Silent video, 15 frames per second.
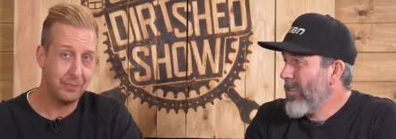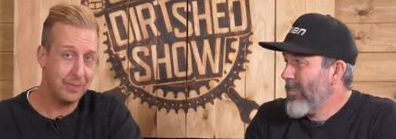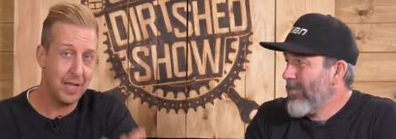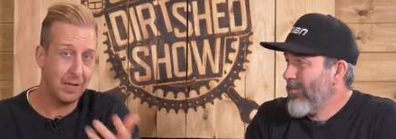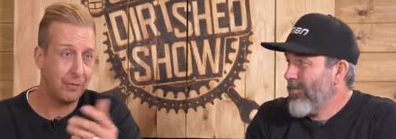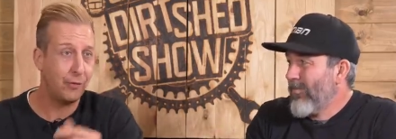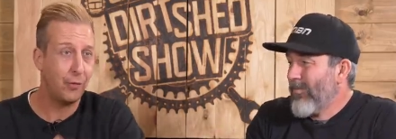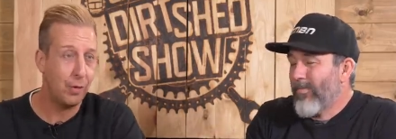
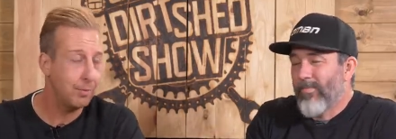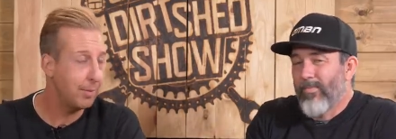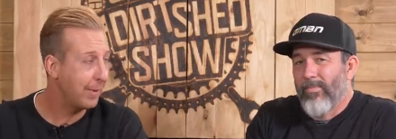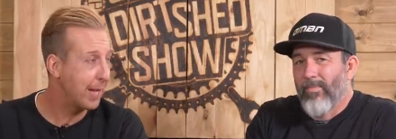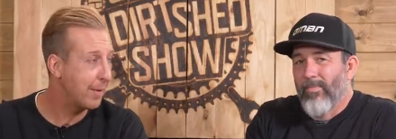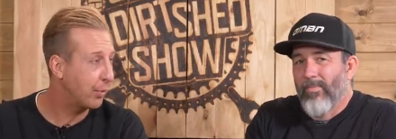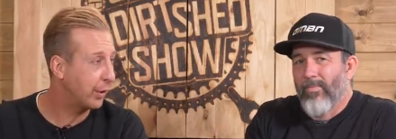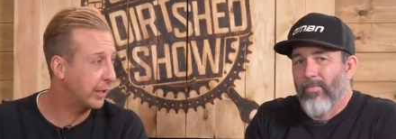Speaker 1: another form of
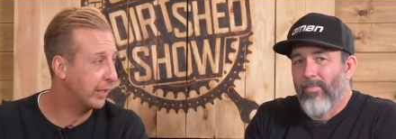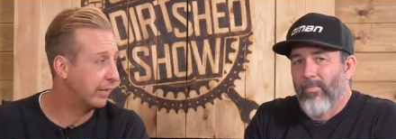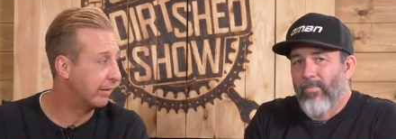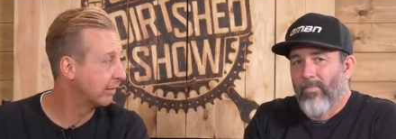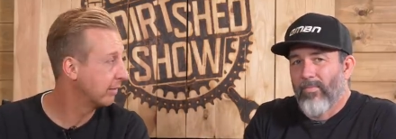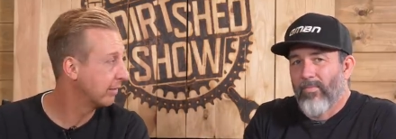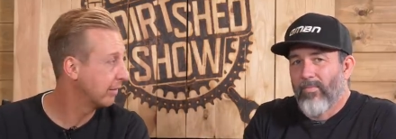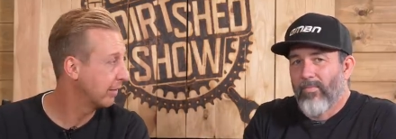mountain
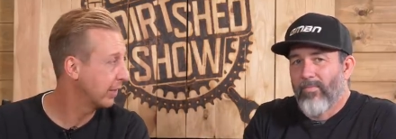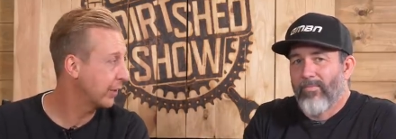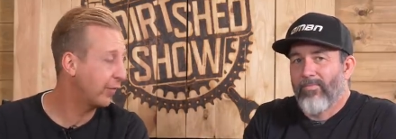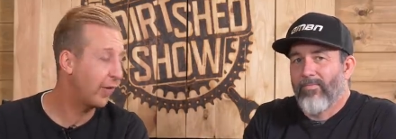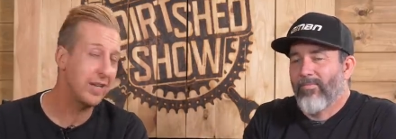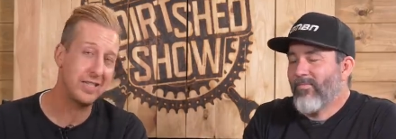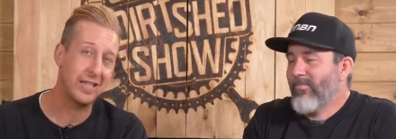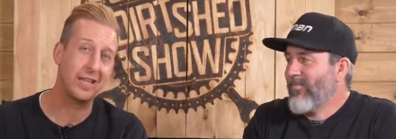biking. Let's
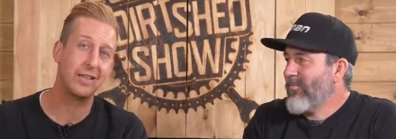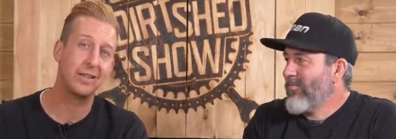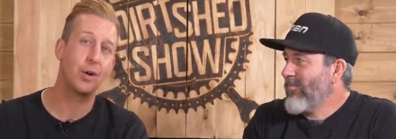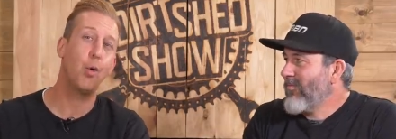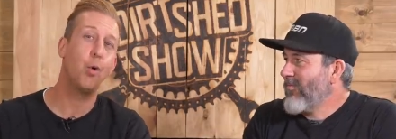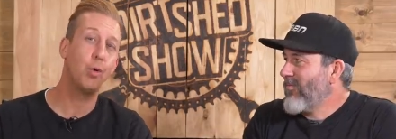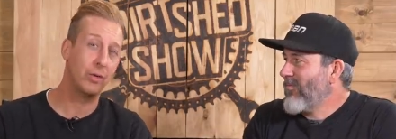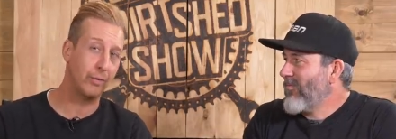face it,
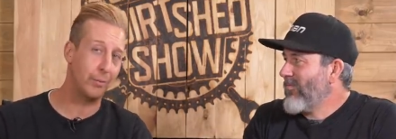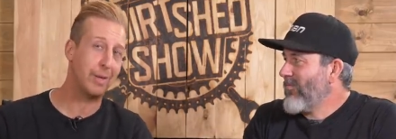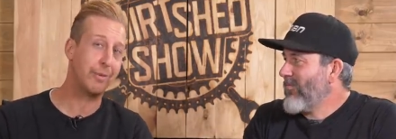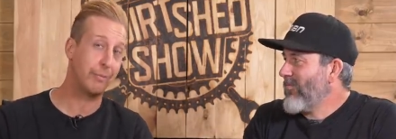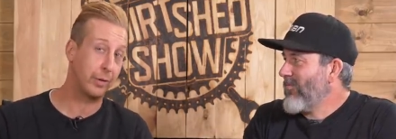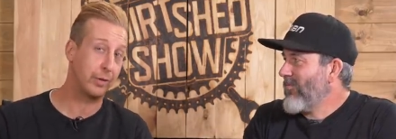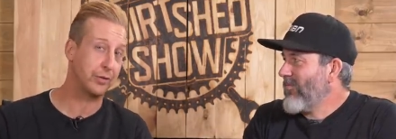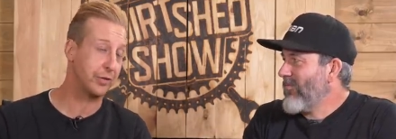all of them,
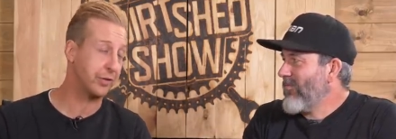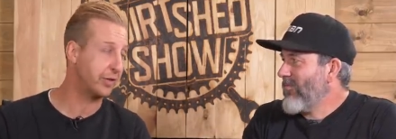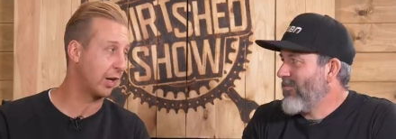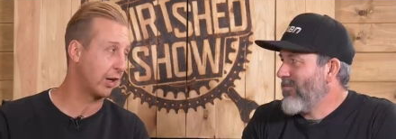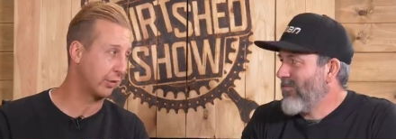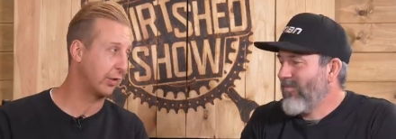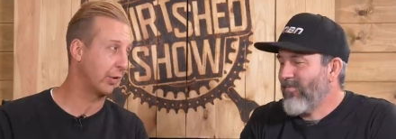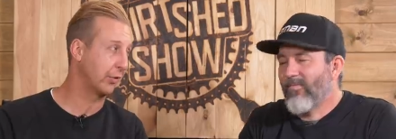even ones that
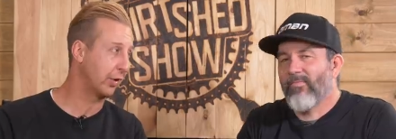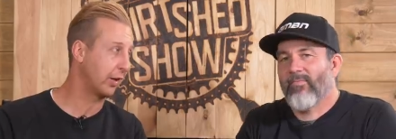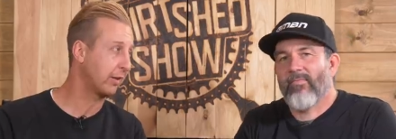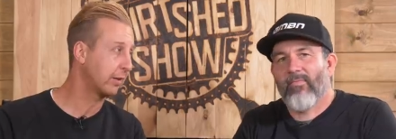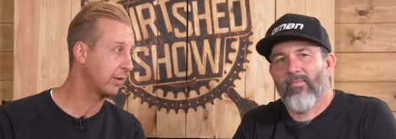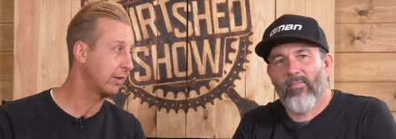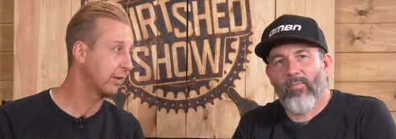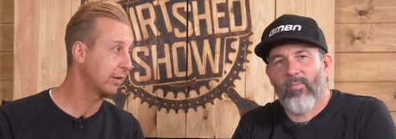suck, don't
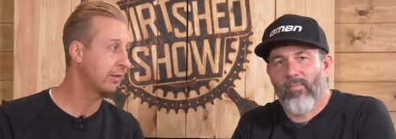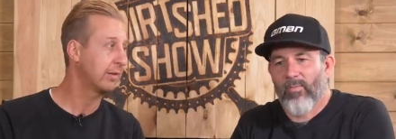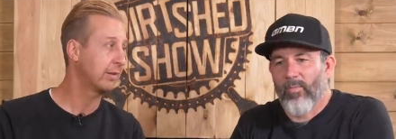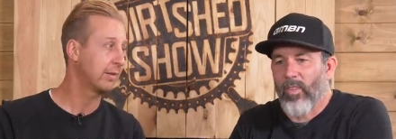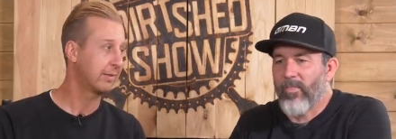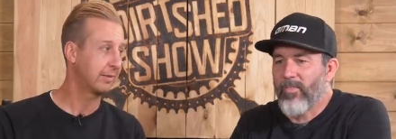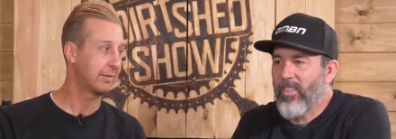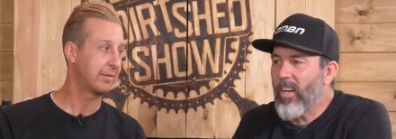suck.
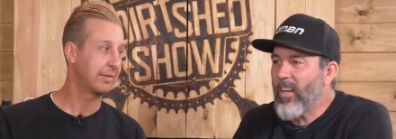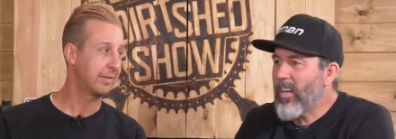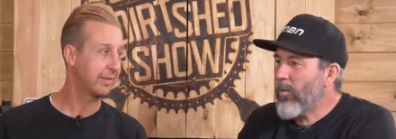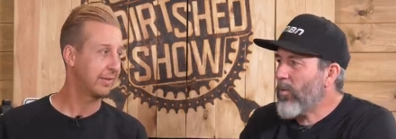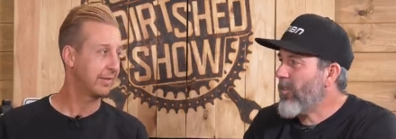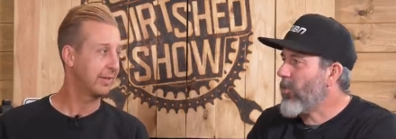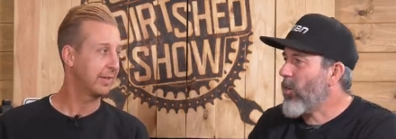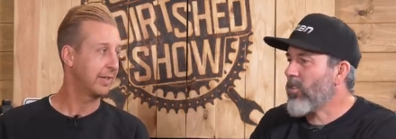We've done it.
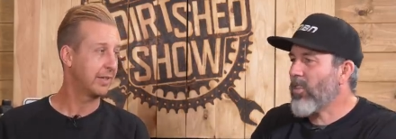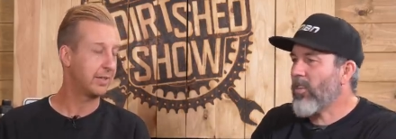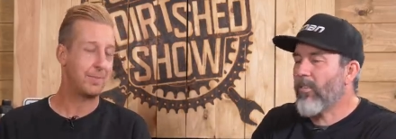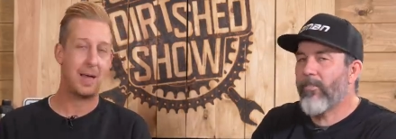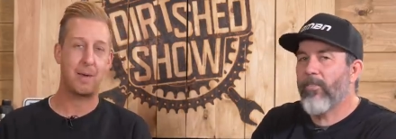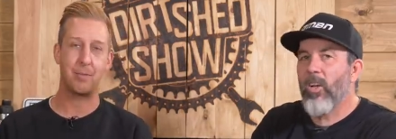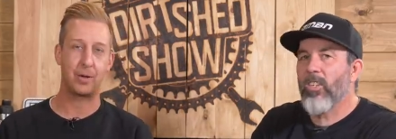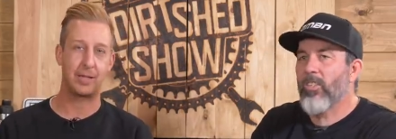We've got to
Speaker 2: the
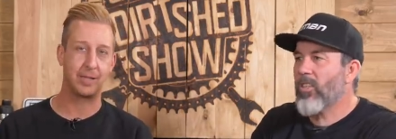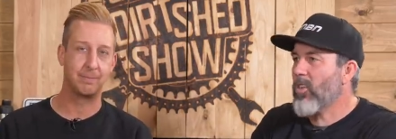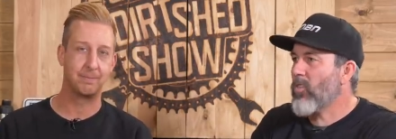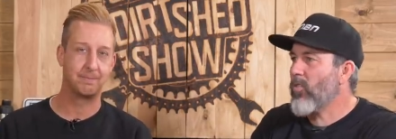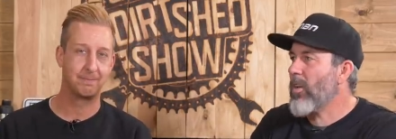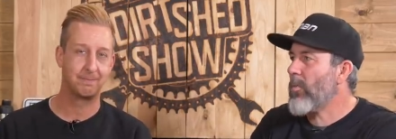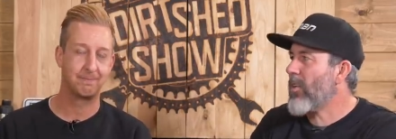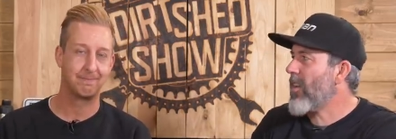first
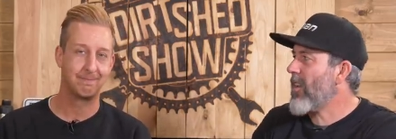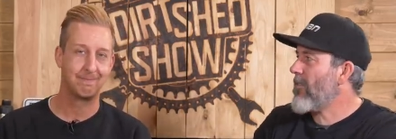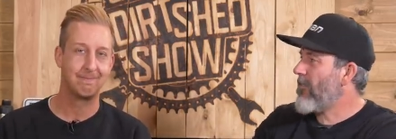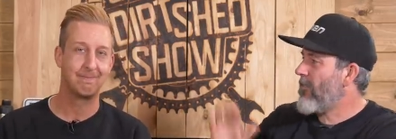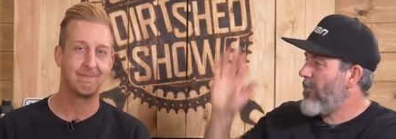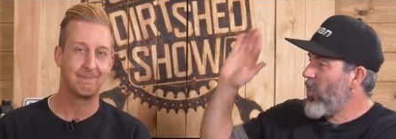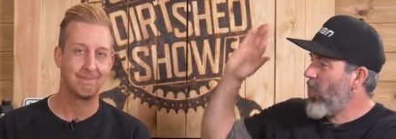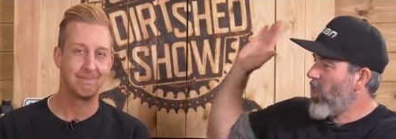agreement, in
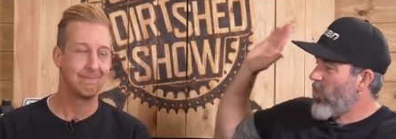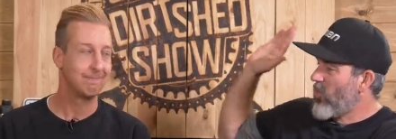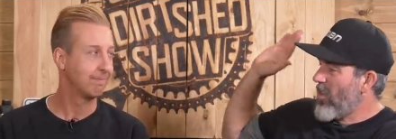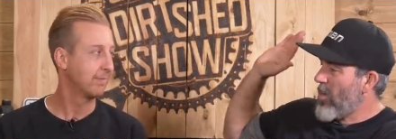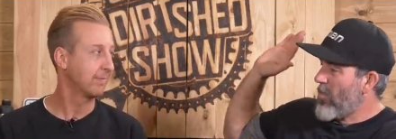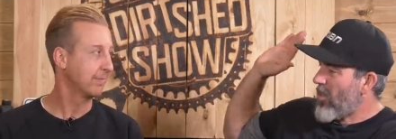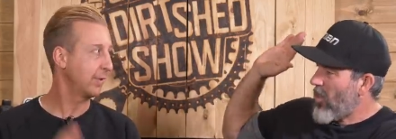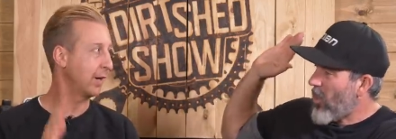full
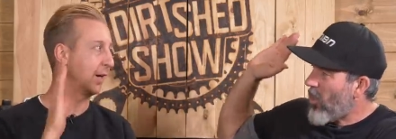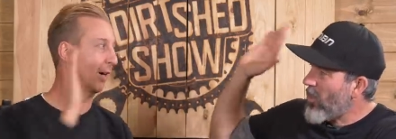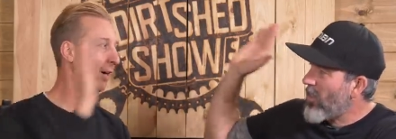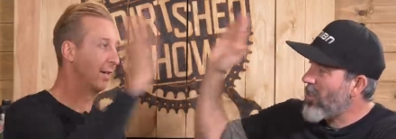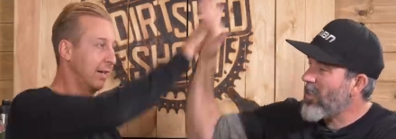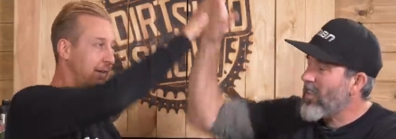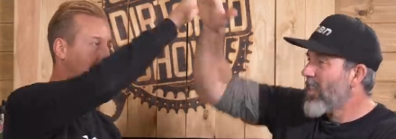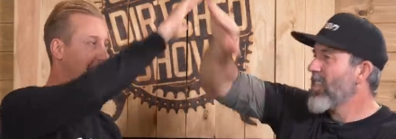agreement
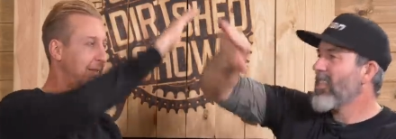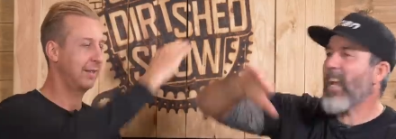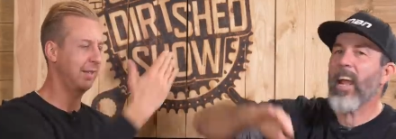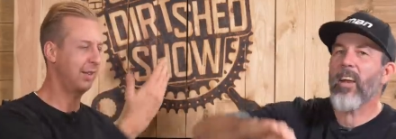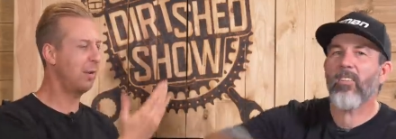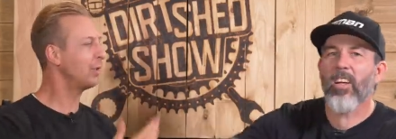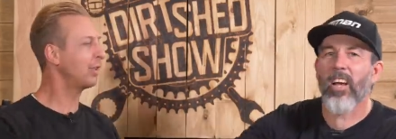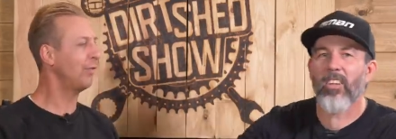on
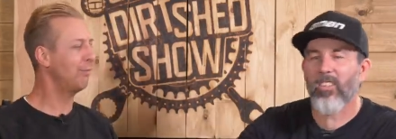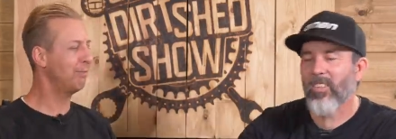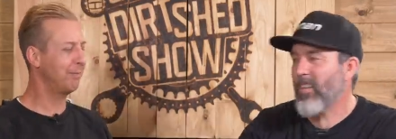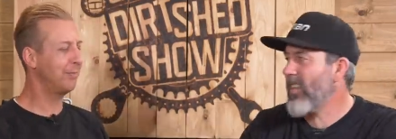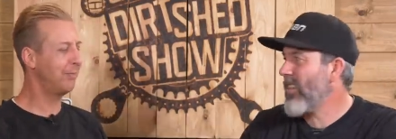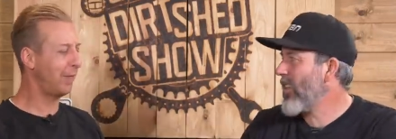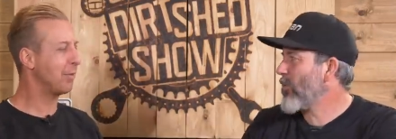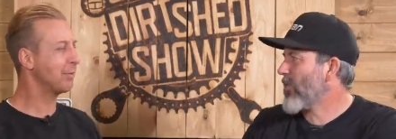down country.
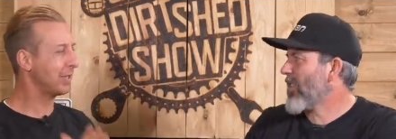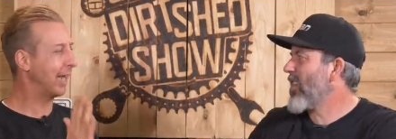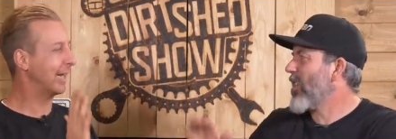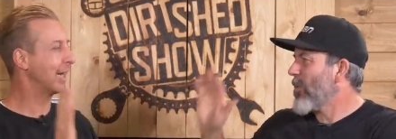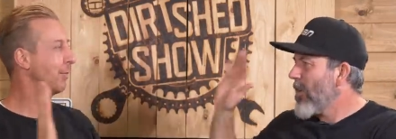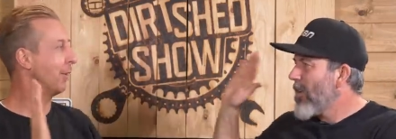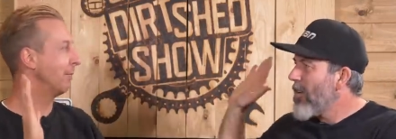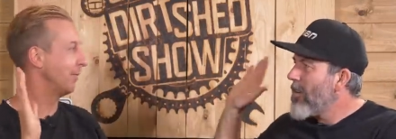What was
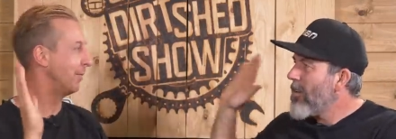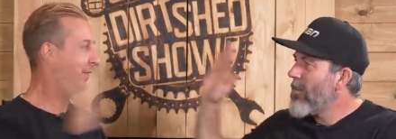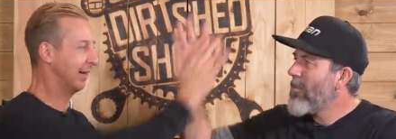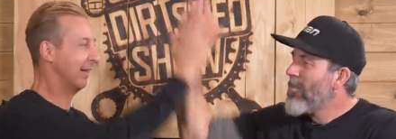that? Come on.